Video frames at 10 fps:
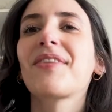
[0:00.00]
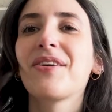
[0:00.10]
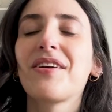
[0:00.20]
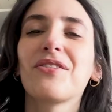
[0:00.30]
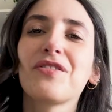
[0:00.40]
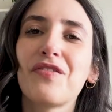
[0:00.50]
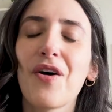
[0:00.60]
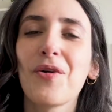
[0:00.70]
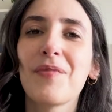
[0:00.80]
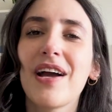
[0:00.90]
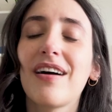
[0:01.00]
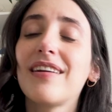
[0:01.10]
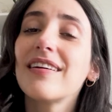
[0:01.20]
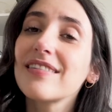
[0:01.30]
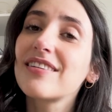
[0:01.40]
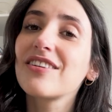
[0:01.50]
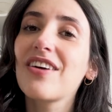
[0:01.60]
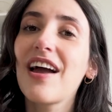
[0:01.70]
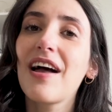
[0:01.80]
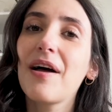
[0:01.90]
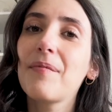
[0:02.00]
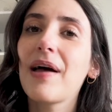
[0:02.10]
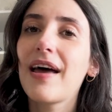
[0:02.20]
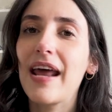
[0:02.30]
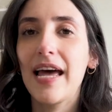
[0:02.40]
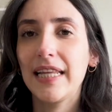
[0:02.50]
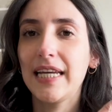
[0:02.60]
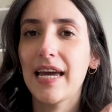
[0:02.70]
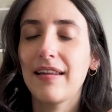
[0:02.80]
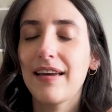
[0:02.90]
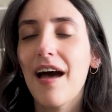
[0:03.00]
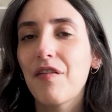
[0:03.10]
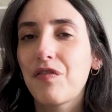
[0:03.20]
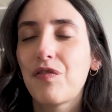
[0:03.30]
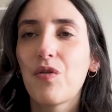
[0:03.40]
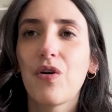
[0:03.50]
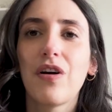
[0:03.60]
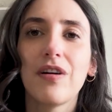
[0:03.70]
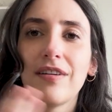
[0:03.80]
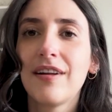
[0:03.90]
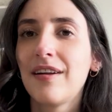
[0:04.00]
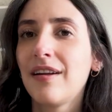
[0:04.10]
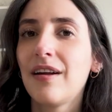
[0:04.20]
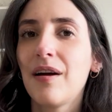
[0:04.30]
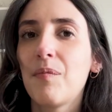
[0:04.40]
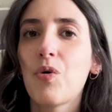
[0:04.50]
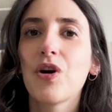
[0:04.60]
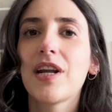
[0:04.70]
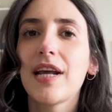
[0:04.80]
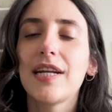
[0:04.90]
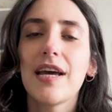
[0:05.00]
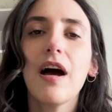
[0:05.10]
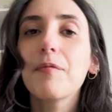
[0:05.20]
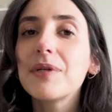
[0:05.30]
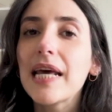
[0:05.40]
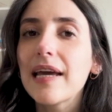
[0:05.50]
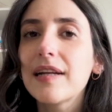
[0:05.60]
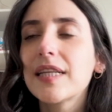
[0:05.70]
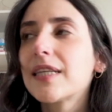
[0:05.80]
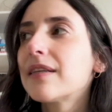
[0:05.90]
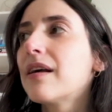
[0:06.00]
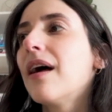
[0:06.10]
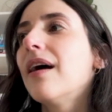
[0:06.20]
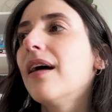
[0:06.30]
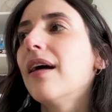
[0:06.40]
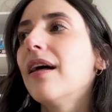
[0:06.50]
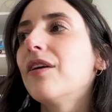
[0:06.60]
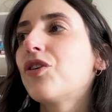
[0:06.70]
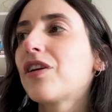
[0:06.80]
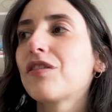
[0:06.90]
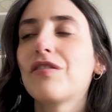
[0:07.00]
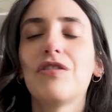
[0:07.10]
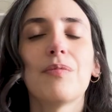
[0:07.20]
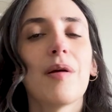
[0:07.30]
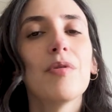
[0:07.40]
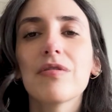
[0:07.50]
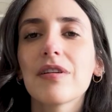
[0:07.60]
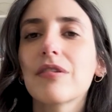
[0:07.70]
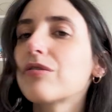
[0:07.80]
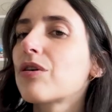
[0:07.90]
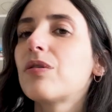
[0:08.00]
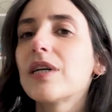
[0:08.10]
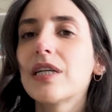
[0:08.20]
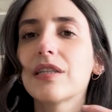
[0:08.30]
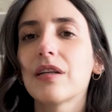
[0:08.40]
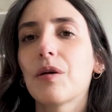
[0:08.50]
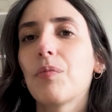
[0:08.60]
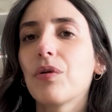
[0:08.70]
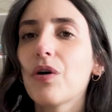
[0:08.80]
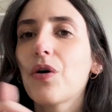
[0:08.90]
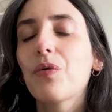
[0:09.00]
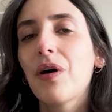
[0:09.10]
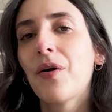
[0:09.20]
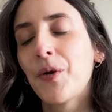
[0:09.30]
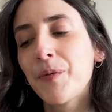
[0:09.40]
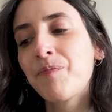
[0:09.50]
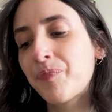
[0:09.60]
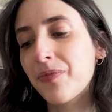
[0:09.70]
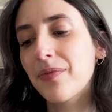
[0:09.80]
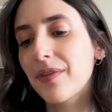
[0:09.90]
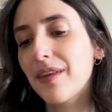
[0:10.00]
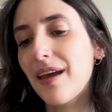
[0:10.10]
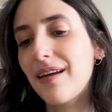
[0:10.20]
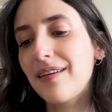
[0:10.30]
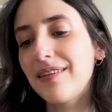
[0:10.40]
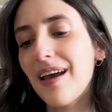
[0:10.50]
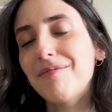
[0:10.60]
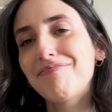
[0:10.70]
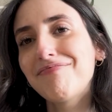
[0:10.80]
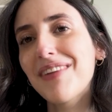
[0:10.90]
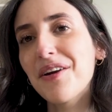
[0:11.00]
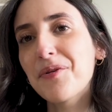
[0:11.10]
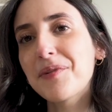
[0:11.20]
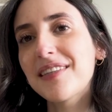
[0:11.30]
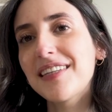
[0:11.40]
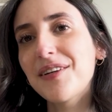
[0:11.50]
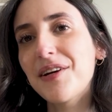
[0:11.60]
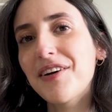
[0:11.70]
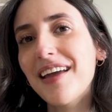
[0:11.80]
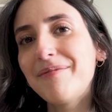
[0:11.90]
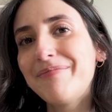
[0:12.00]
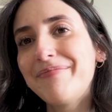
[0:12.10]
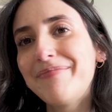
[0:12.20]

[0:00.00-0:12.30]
You can also follow me on Instagram at EllieKellyF for more day-to-day updates. You can listen to my music as always, link below. And yeah, I hope to see you here again.